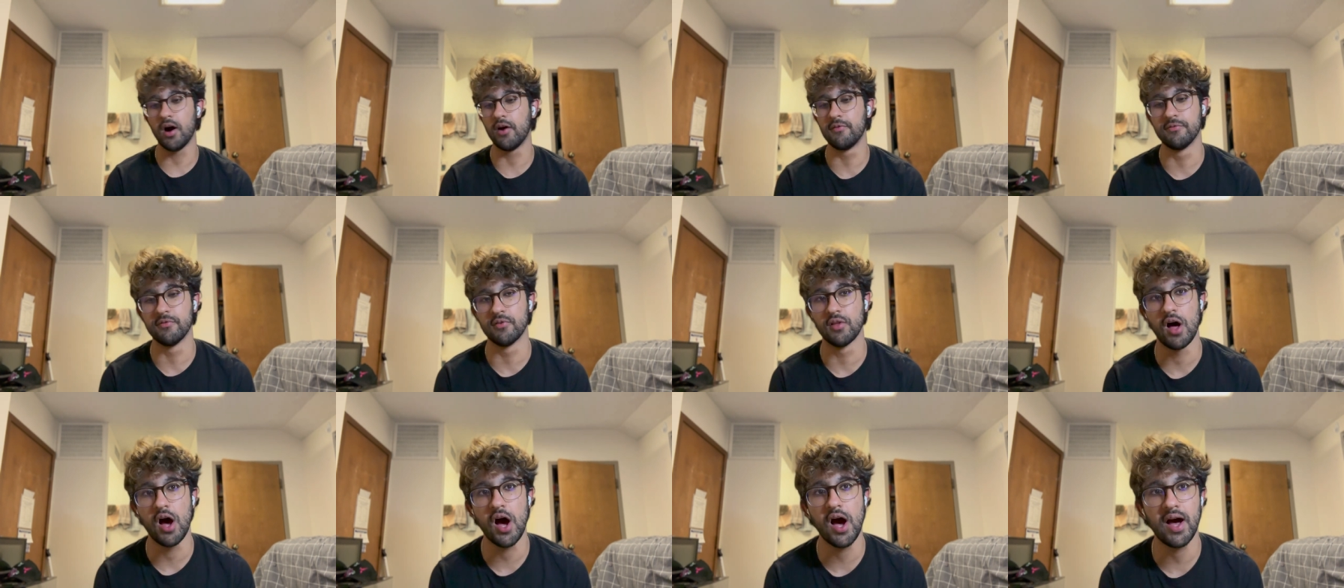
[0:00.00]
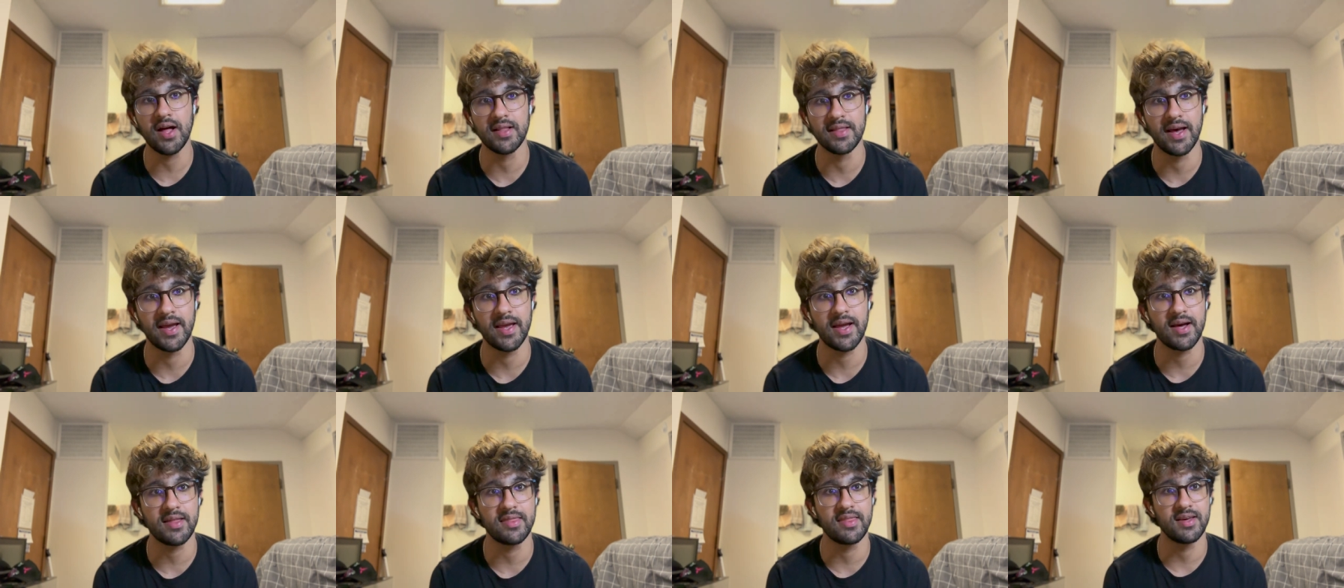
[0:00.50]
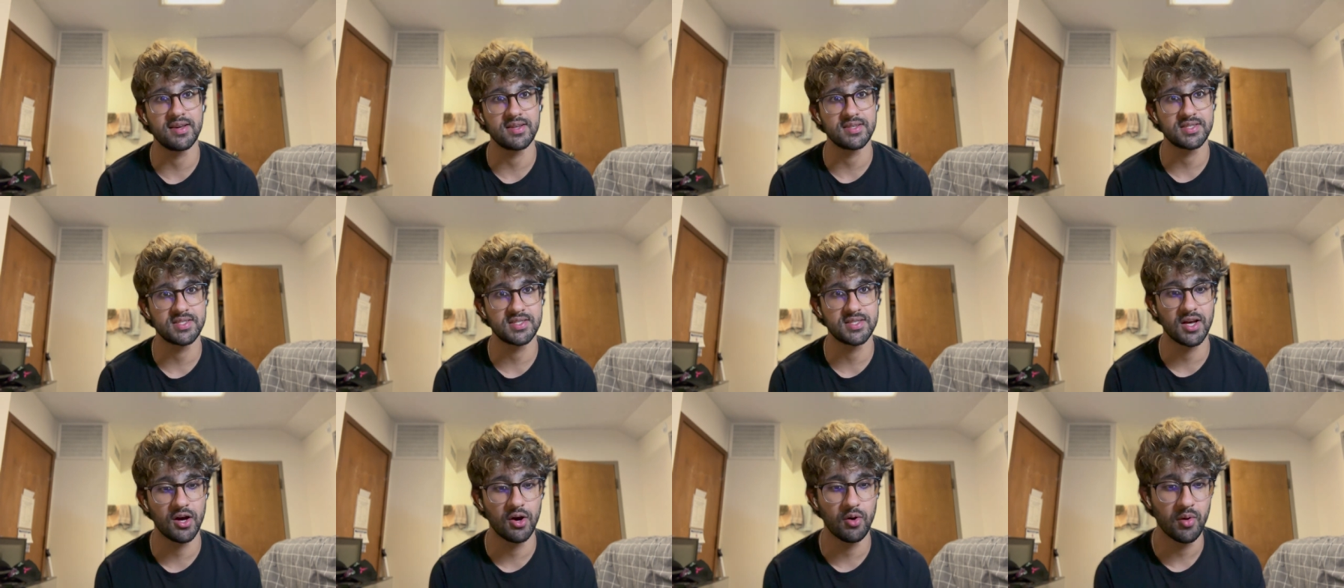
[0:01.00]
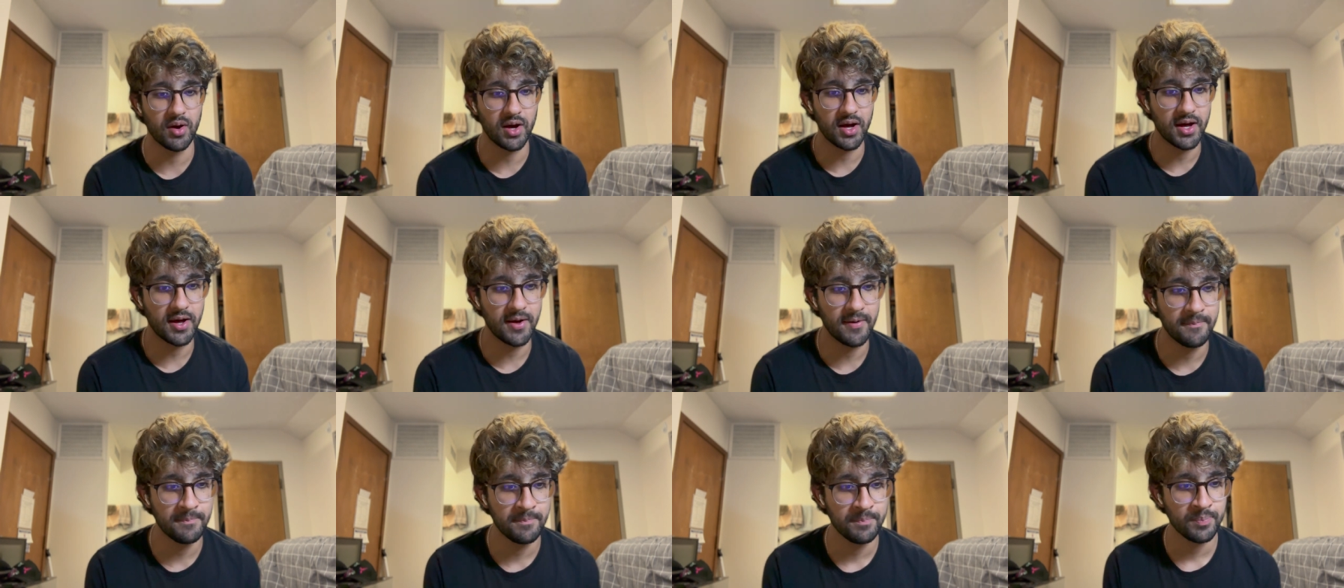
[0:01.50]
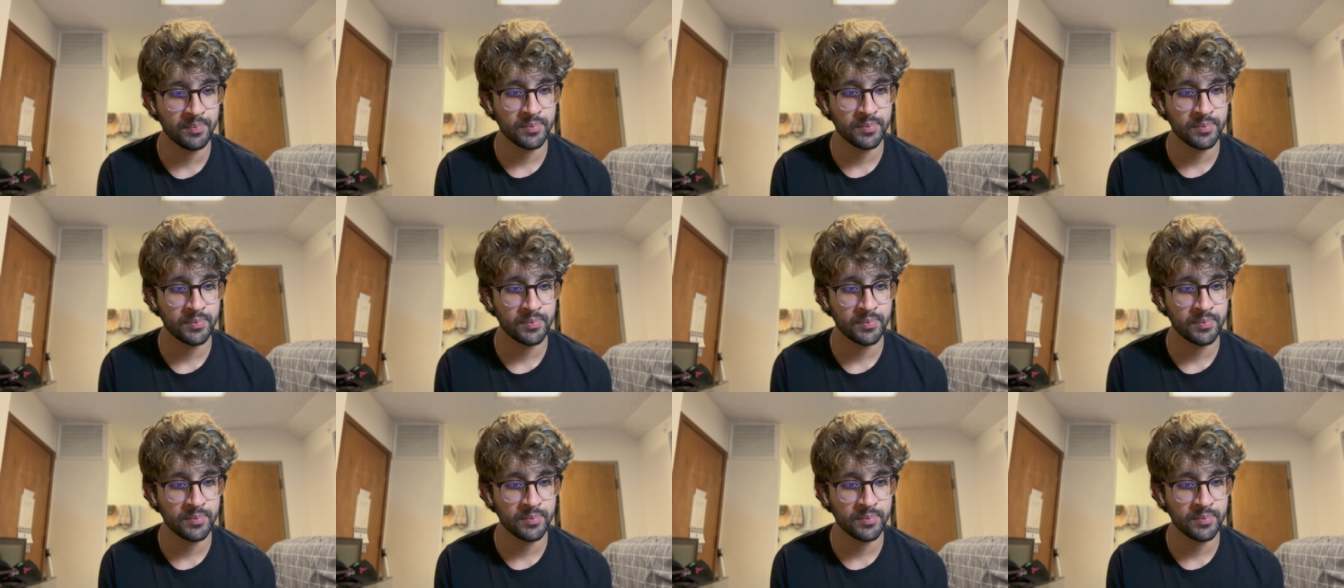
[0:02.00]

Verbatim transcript: of vlog like this so uh